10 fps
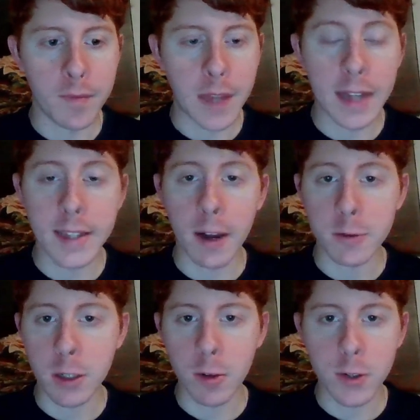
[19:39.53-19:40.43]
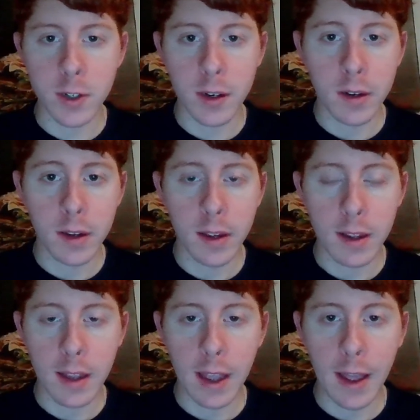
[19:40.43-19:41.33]
That's how children
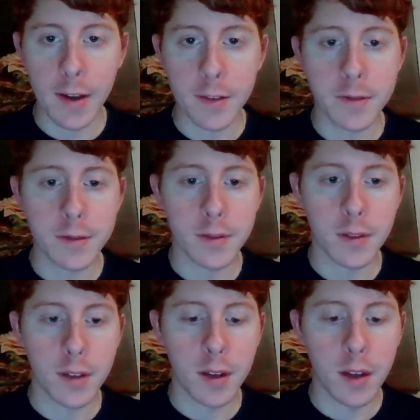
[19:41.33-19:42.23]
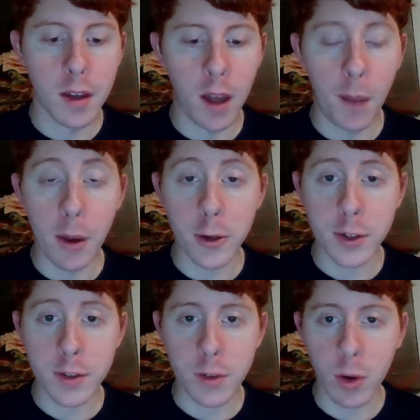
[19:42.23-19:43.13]
have
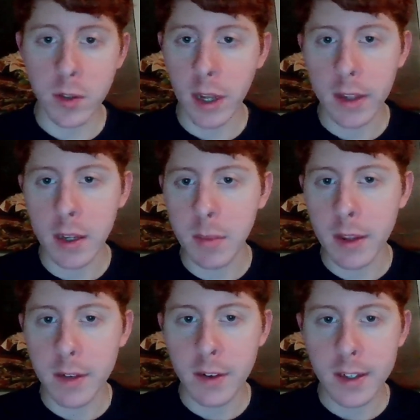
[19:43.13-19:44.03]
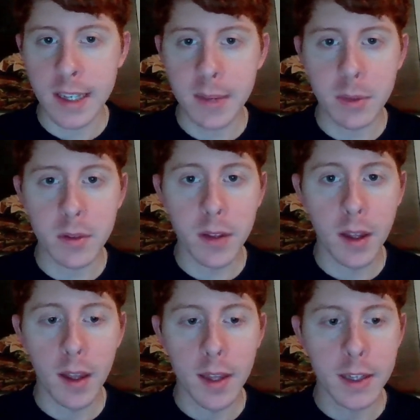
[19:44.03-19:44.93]
emotions towards like their mother, for example.
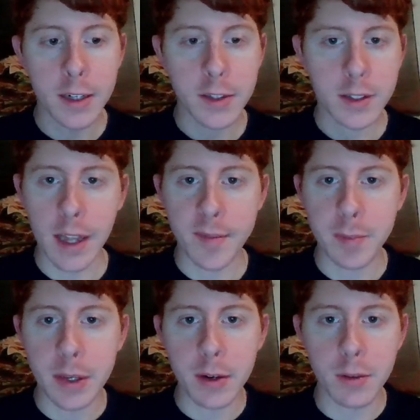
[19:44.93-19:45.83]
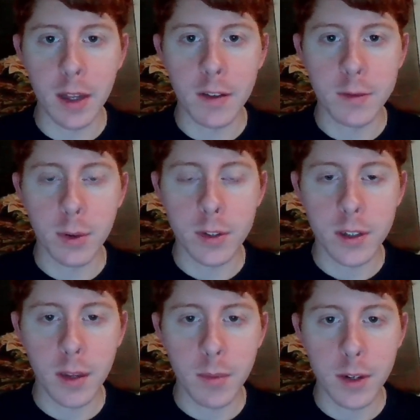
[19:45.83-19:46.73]
They just have pure love
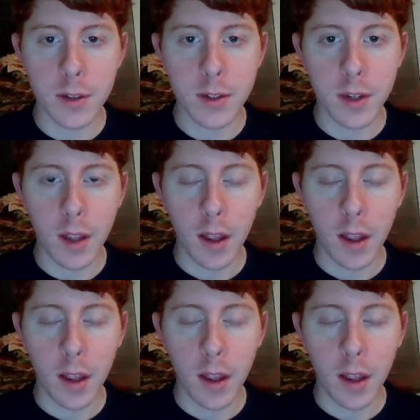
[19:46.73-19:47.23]
towards them. There's